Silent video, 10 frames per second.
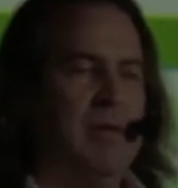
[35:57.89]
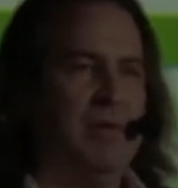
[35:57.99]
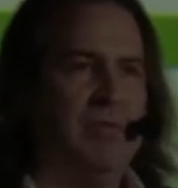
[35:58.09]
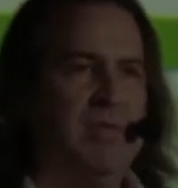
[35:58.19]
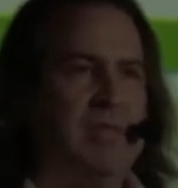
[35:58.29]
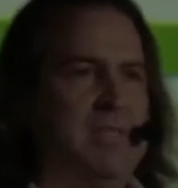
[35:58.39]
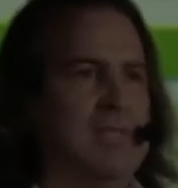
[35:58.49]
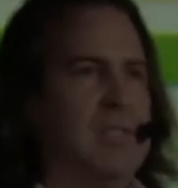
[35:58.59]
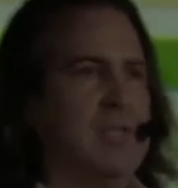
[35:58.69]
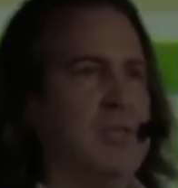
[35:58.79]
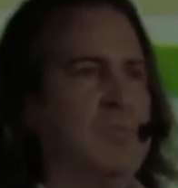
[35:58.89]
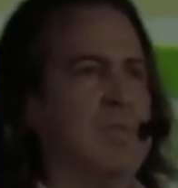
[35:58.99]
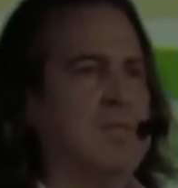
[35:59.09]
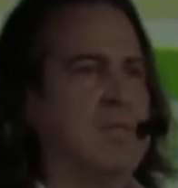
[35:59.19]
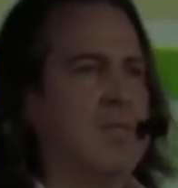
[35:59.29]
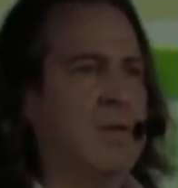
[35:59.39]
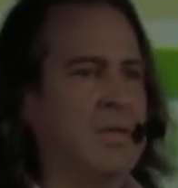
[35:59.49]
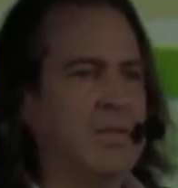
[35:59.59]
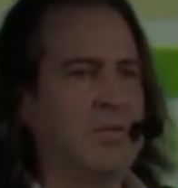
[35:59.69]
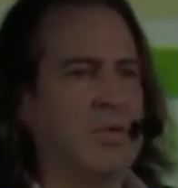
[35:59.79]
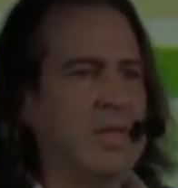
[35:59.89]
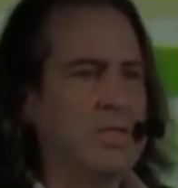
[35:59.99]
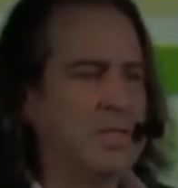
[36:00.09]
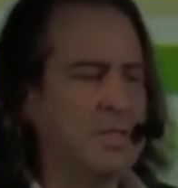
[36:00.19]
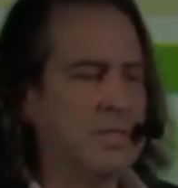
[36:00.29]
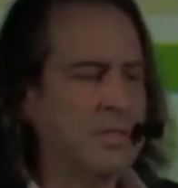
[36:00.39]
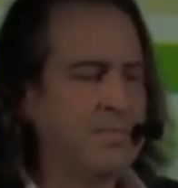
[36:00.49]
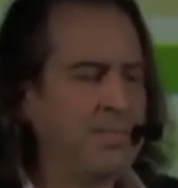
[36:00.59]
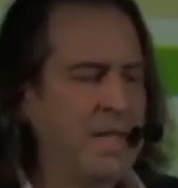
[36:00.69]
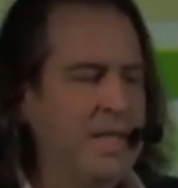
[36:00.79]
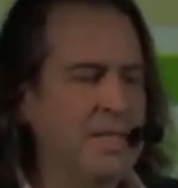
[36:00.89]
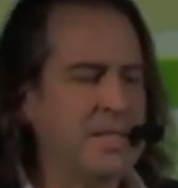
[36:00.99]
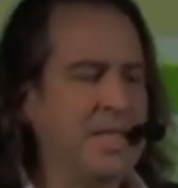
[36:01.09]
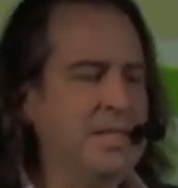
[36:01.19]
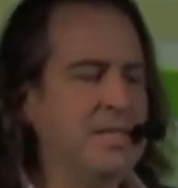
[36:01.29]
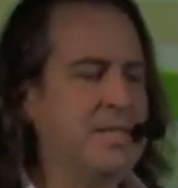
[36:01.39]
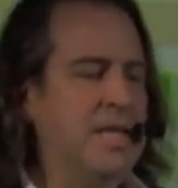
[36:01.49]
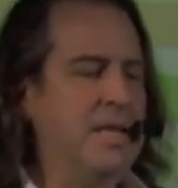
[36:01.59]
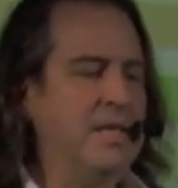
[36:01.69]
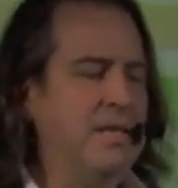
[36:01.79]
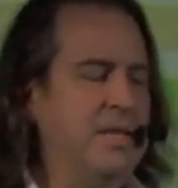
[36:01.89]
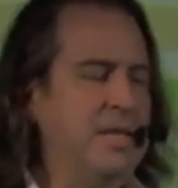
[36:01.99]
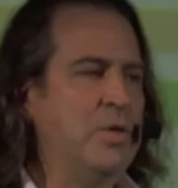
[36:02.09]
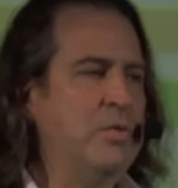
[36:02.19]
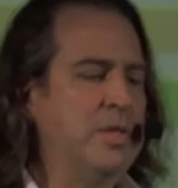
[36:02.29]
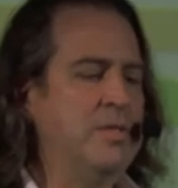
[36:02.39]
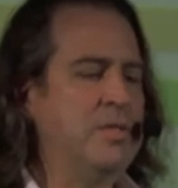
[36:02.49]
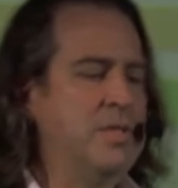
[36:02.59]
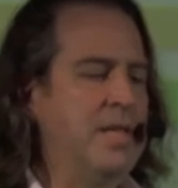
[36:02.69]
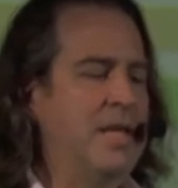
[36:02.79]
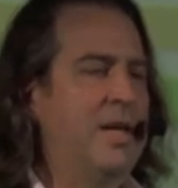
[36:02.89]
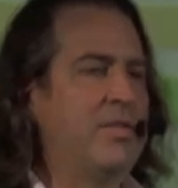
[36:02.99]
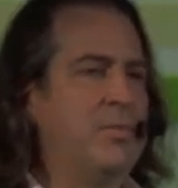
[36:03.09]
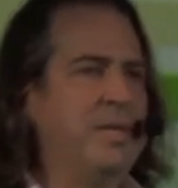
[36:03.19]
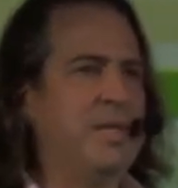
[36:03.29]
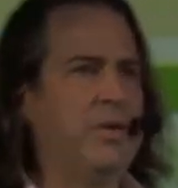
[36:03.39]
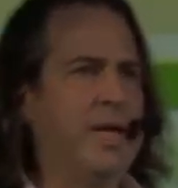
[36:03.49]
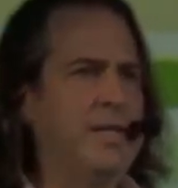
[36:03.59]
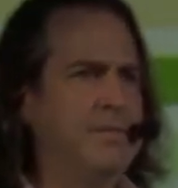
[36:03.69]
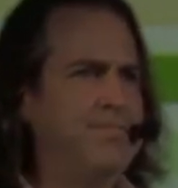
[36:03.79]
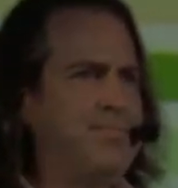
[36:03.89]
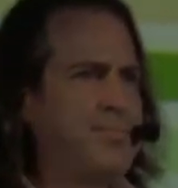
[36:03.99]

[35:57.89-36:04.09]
of the disagreements of all the other questions is kids say don't understand how they're being graded.